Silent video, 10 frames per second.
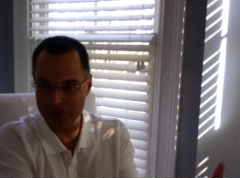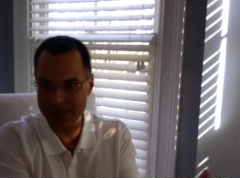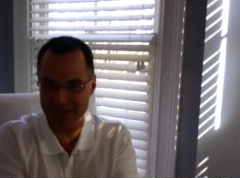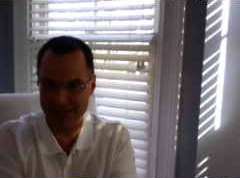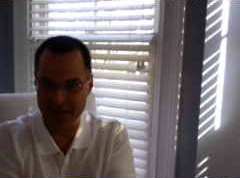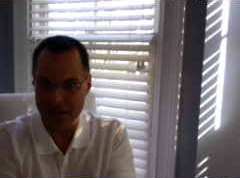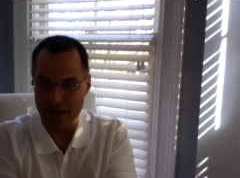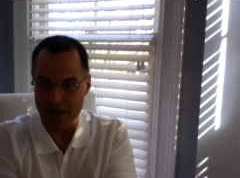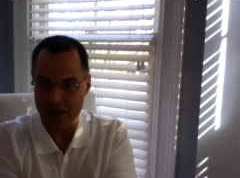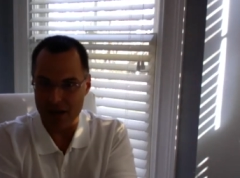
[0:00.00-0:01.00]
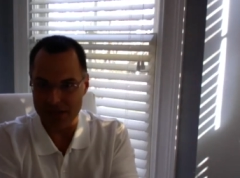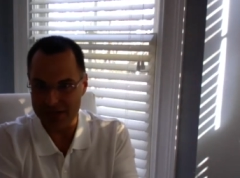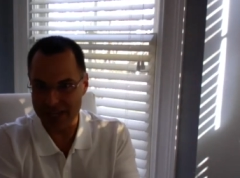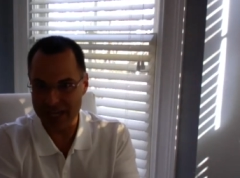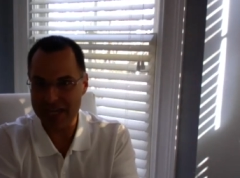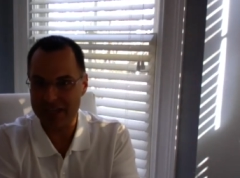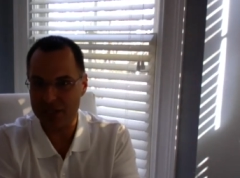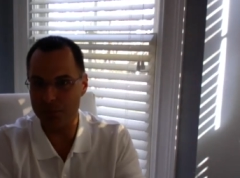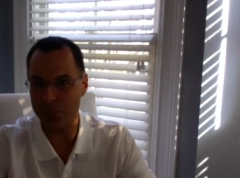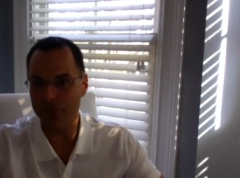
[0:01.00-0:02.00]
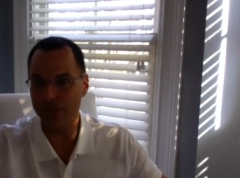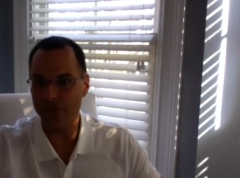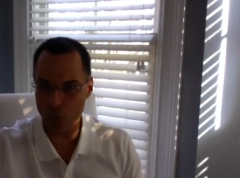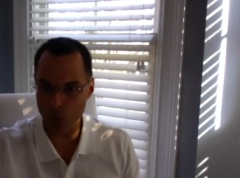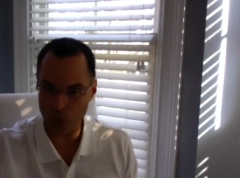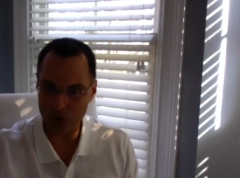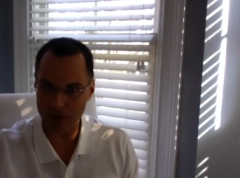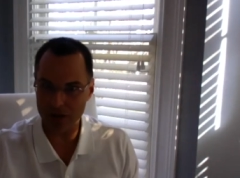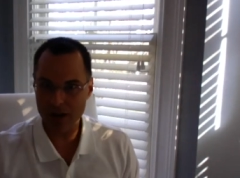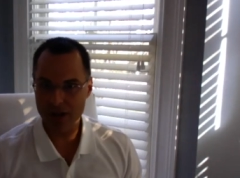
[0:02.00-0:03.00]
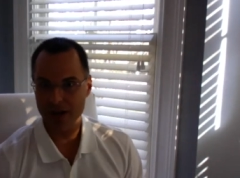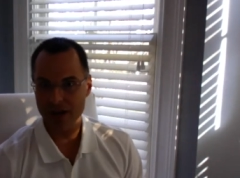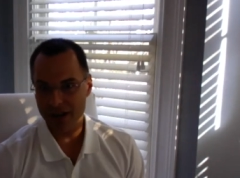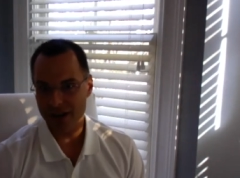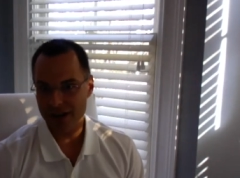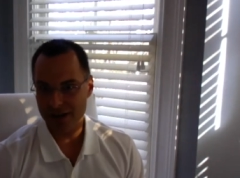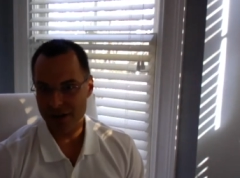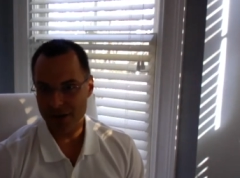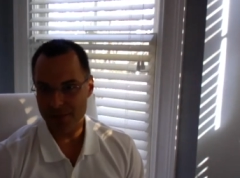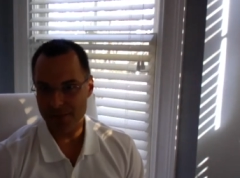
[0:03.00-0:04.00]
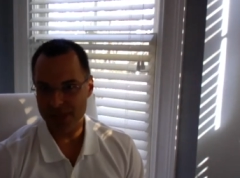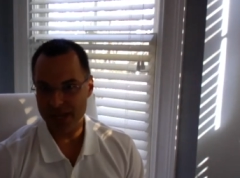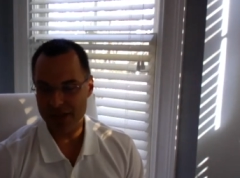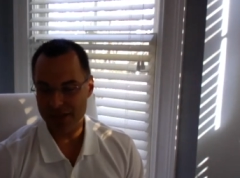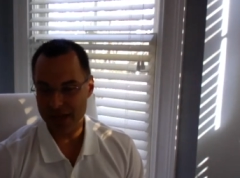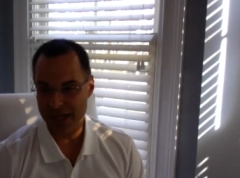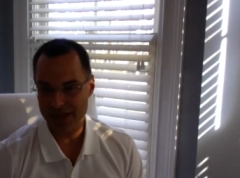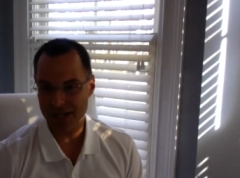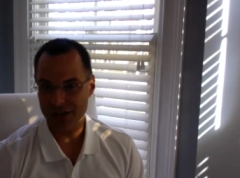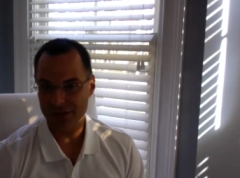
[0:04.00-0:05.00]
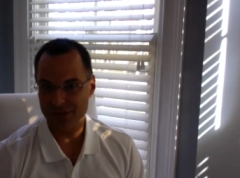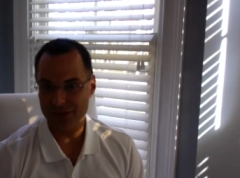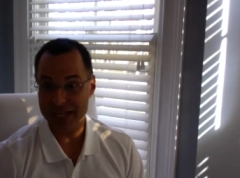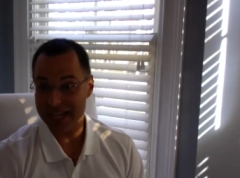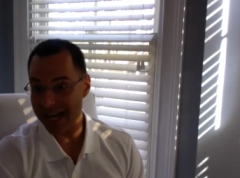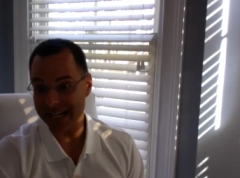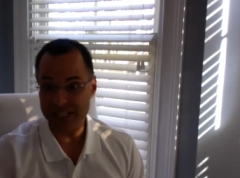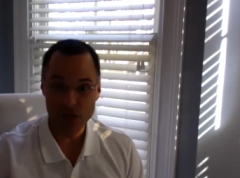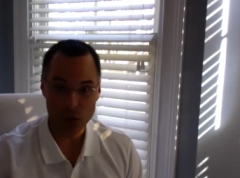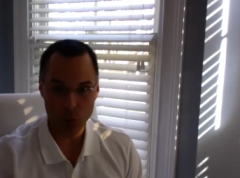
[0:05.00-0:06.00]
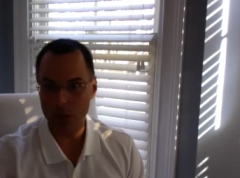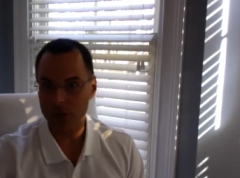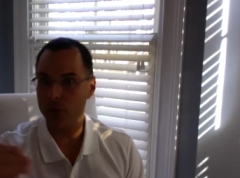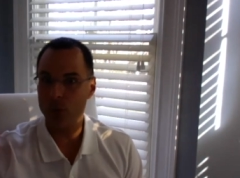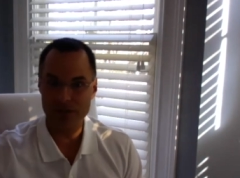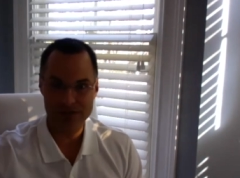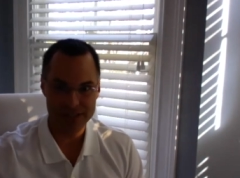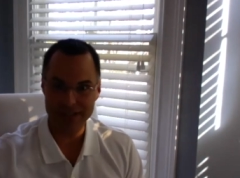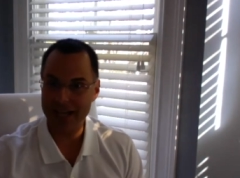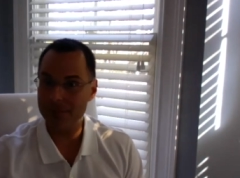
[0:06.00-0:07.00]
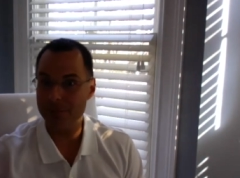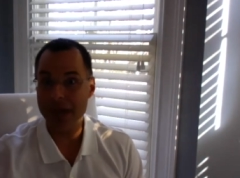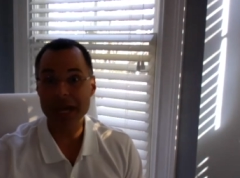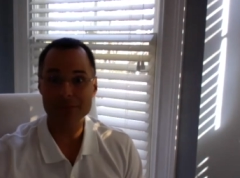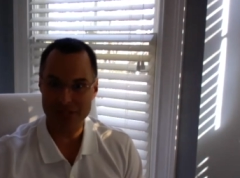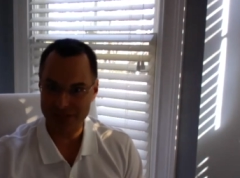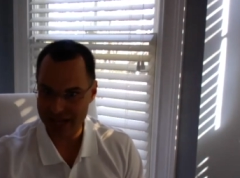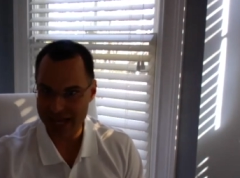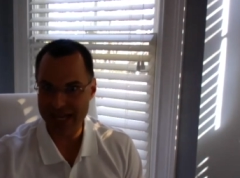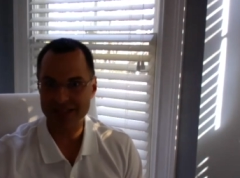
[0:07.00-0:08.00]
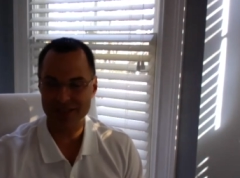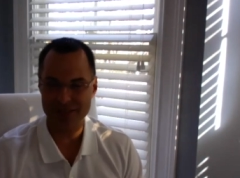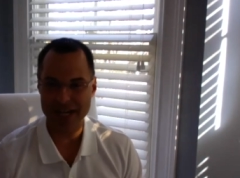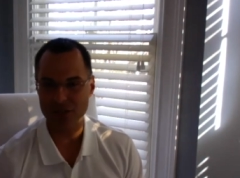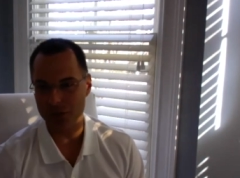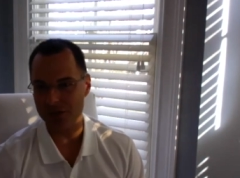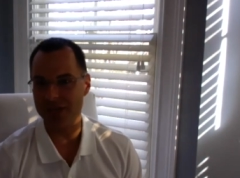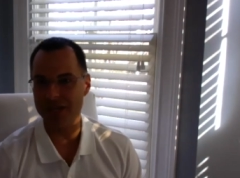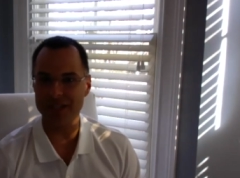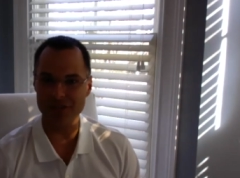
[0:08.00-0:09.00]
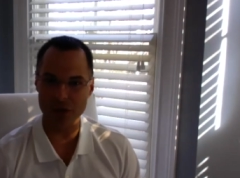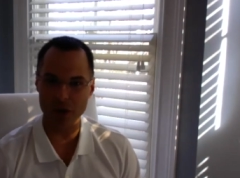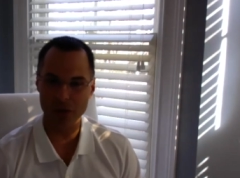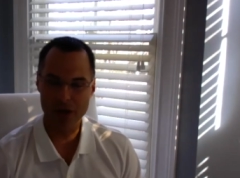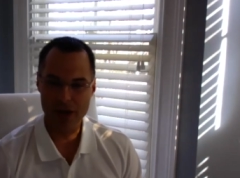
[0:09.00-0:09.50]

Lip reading: these kids before they got into the workforce and made mistakes and that sort of thing. And so